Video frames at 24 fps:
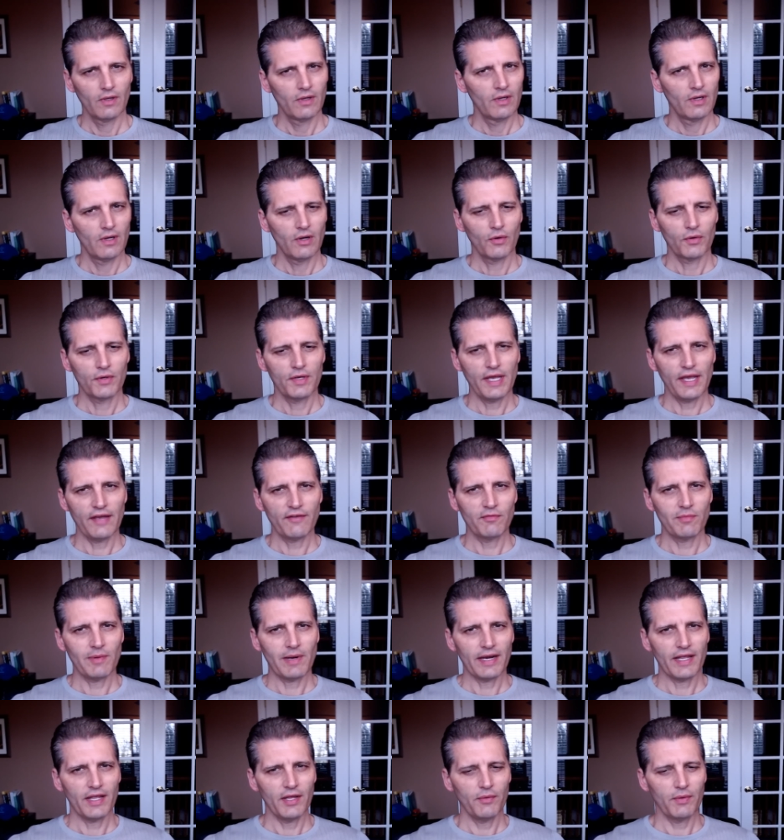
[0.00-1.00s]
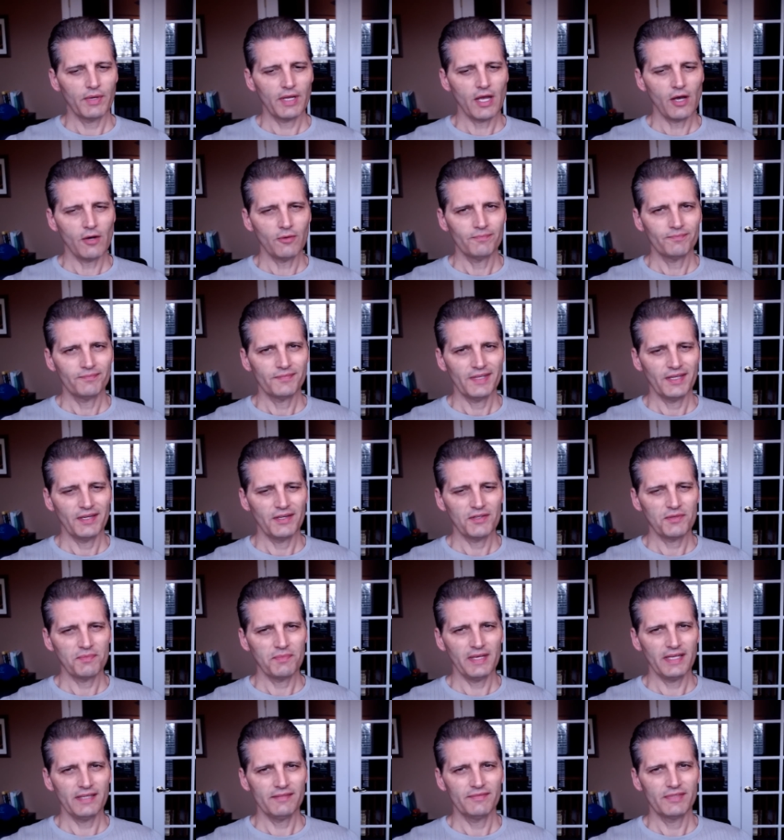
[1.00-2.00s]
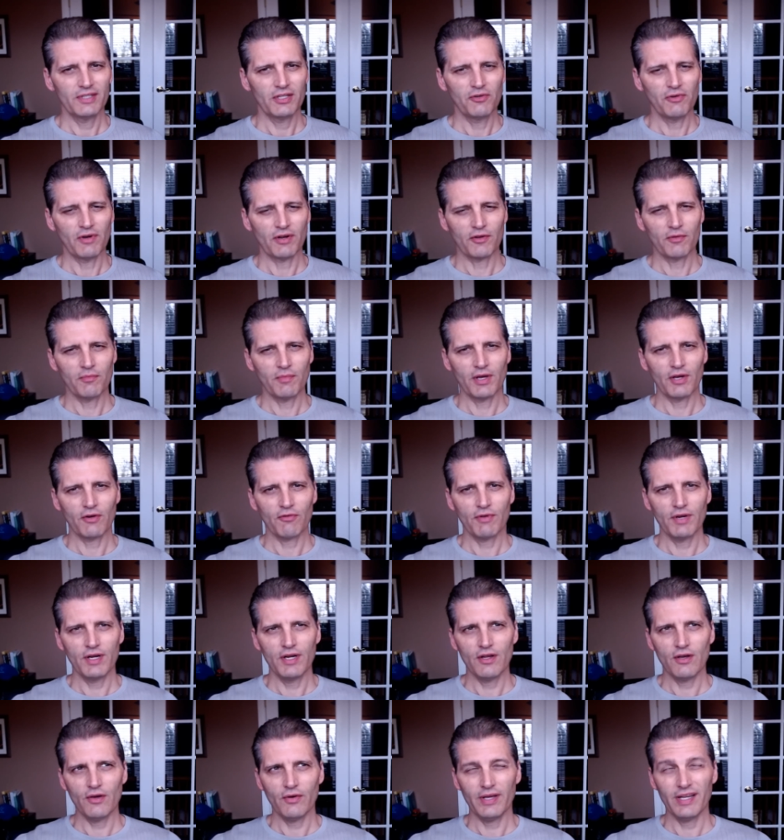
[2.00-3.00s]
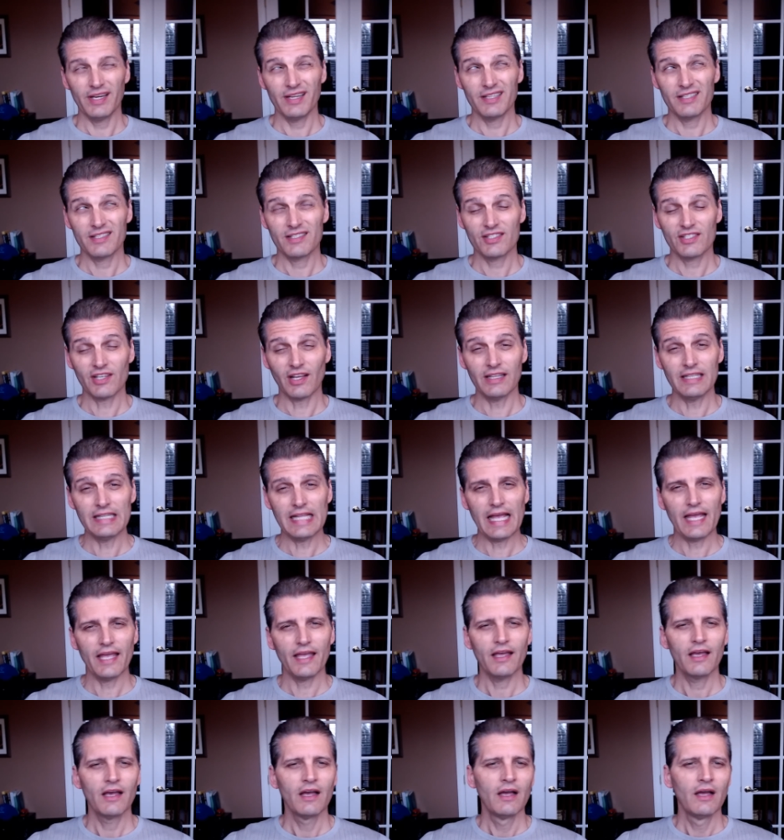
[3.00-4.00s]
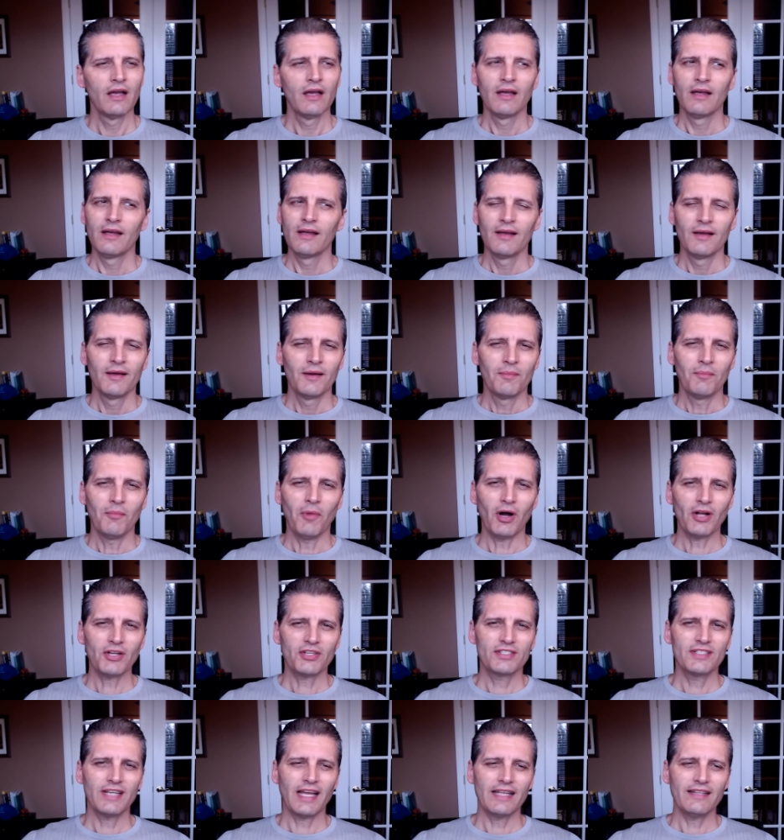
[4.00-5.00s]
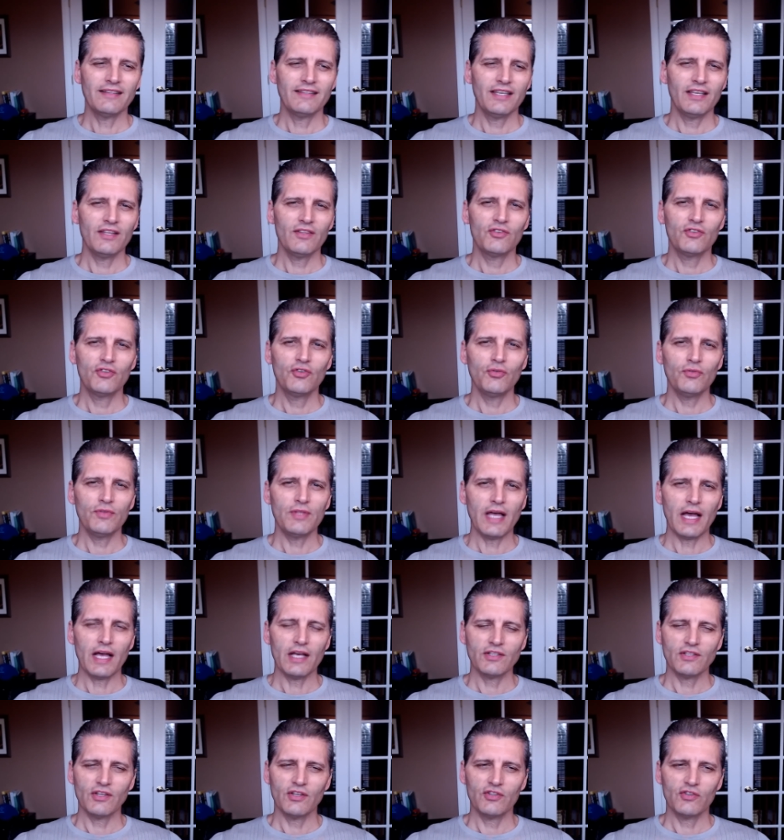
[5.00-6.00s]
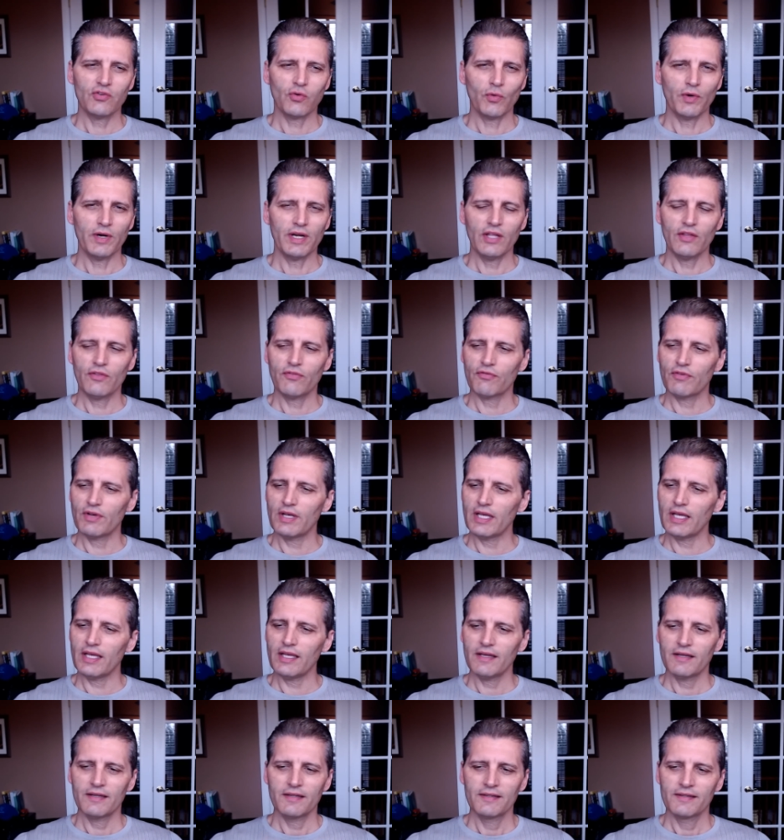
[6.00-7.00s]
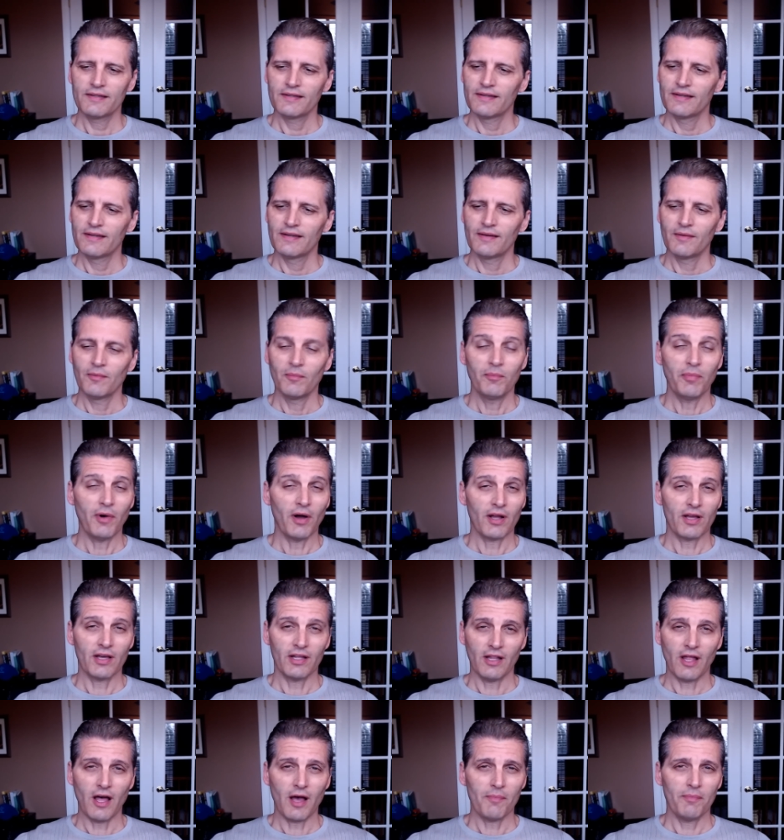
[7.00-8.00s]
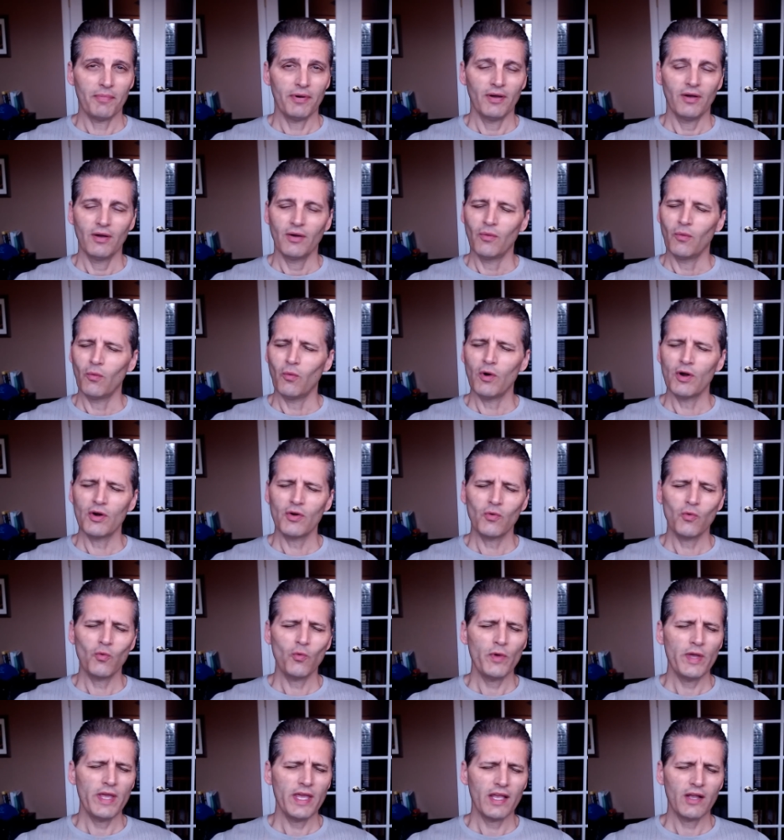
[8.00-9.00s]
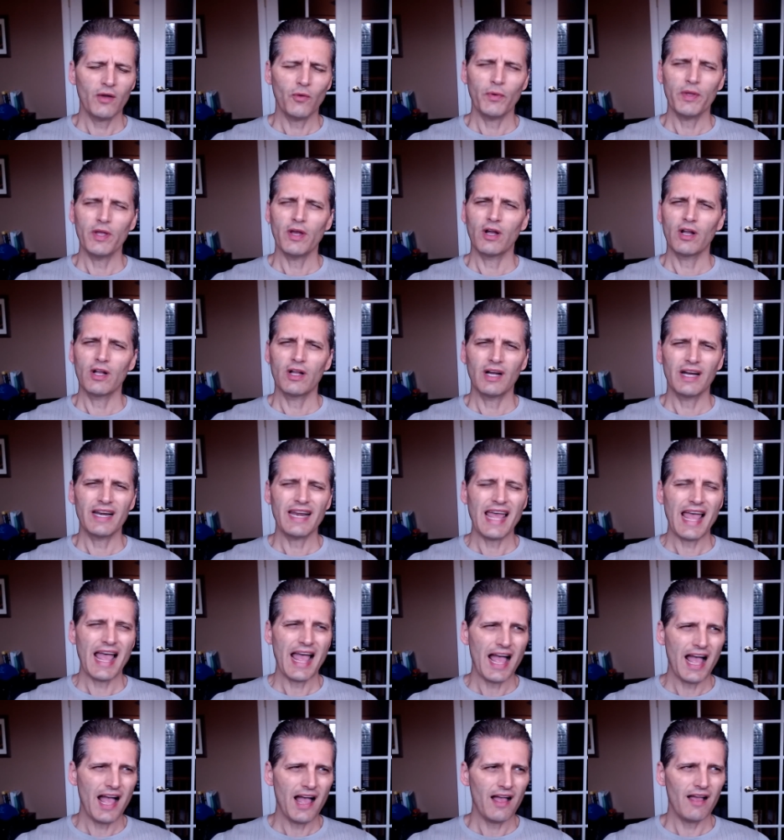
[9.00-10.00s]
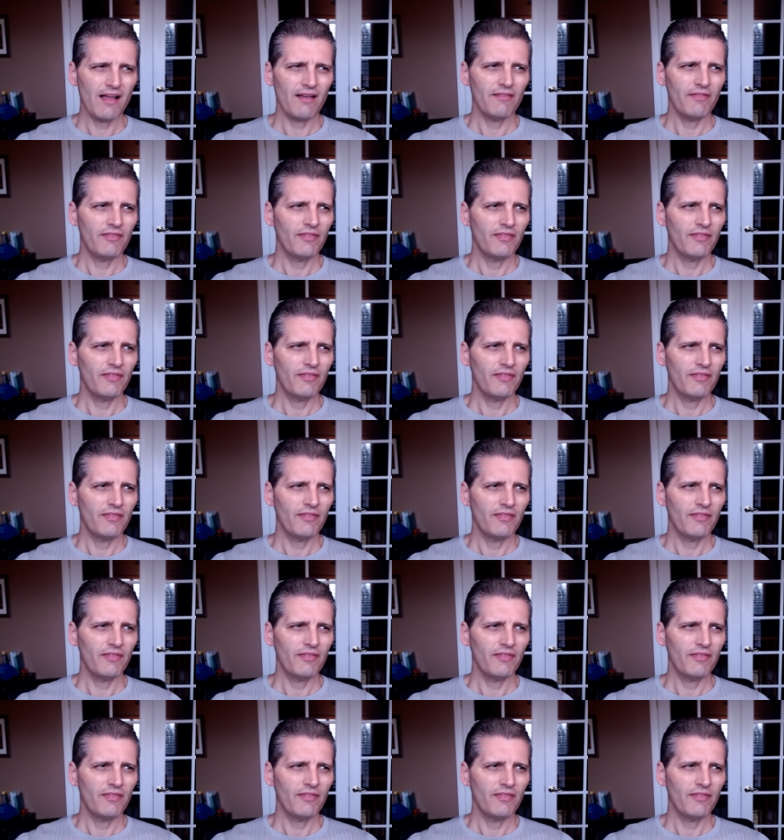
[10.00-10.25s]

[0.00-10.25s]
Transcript: Okay, everybody, here we go. It is me, Gregory Mannarino. It is Sunday, March nineteenth, two thousand twenty-three. Buckle up. What a week we are going to have.